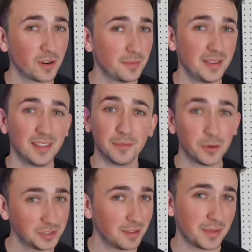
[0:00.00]
want to be the
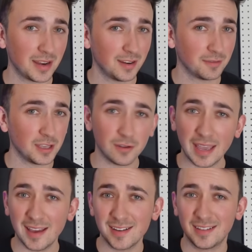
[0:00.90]
most competitive that you
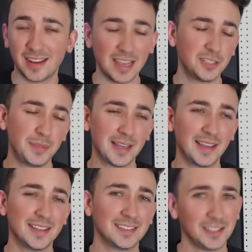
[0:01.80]
can,
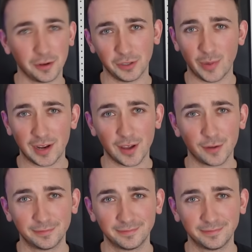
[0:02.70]
HPA is the only way to go.